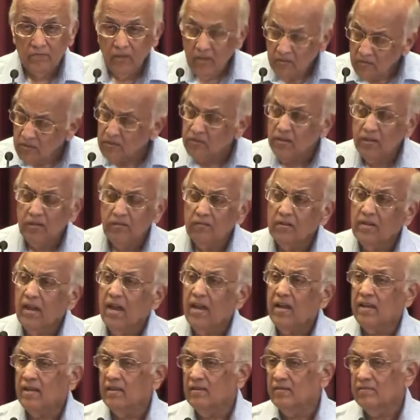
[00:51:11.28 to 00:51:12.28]
He was going to
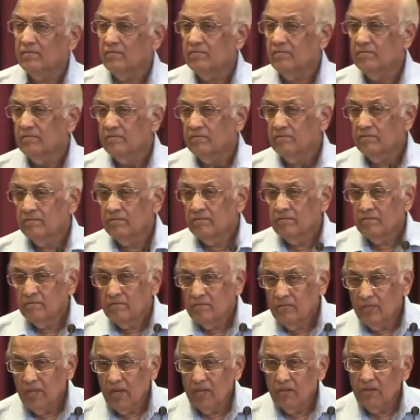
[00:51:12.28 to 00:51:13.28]
die.
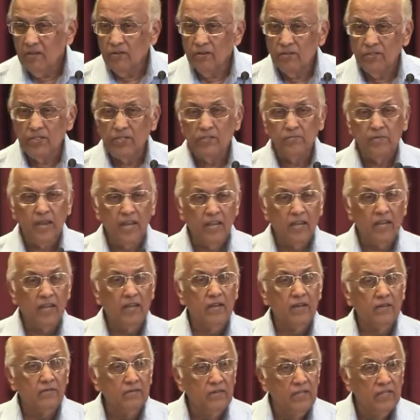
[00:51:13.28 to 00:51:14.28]
He had closed his bank
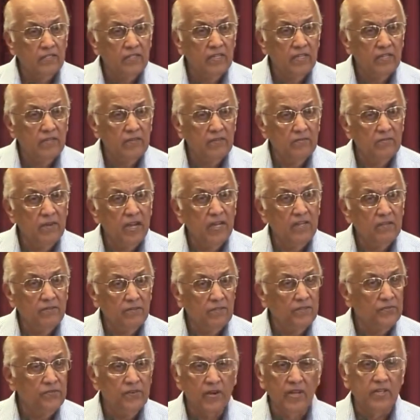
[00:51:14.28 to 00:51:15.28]
account. He had said goodbye
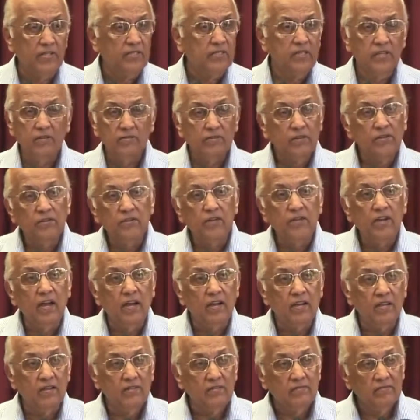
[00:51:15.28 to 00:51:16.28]
to his friends, and he was going to
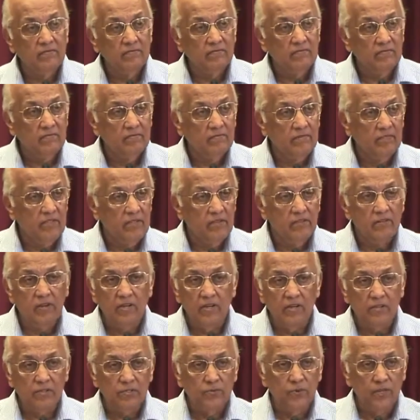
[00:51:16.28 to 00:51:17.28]
die. He had
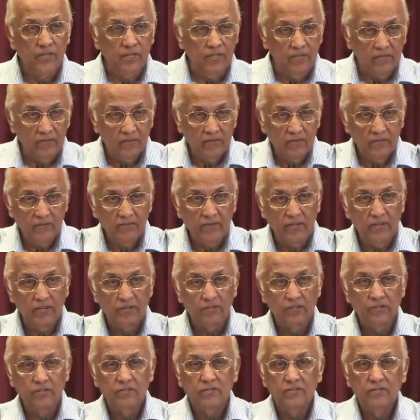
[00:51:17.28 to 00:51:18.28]
written his will. It's
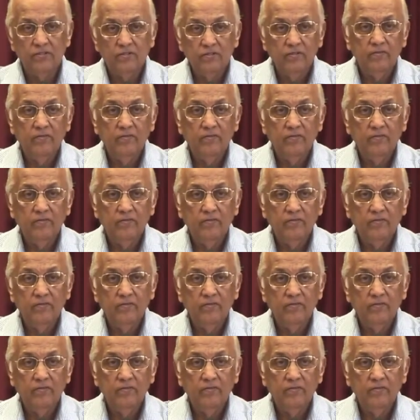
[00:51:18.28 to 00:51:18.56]
finished.